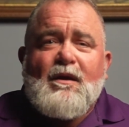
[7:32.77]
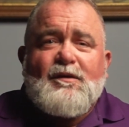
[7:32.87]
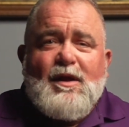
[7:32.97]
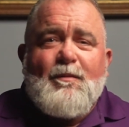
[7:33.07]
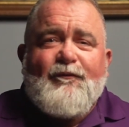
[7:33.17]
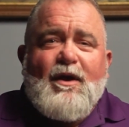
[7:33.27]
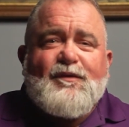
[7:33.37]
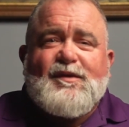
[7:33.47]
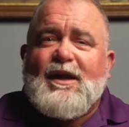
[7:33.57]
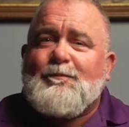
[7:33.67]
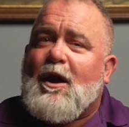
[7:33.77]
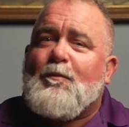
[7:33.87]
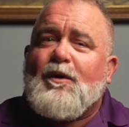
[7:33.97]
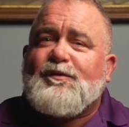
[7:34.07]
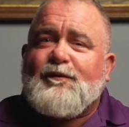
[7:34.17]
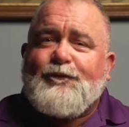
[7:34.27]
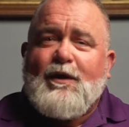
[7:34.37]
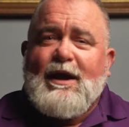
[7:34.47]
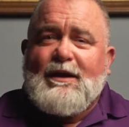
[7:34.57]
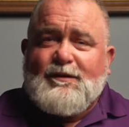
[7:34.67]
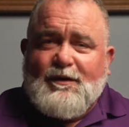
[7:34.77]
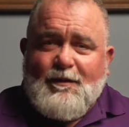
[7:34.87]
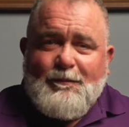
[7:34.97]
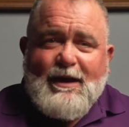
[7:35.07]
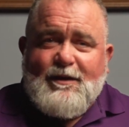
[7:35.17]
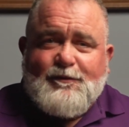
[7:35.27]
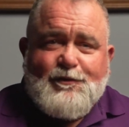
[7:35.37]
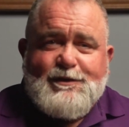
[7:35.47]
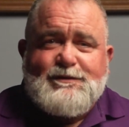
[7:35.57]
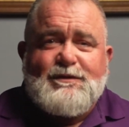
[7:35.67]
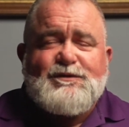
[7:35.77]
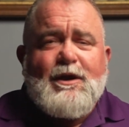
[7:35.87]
Some of us seemed almost afraid to lament as Christians.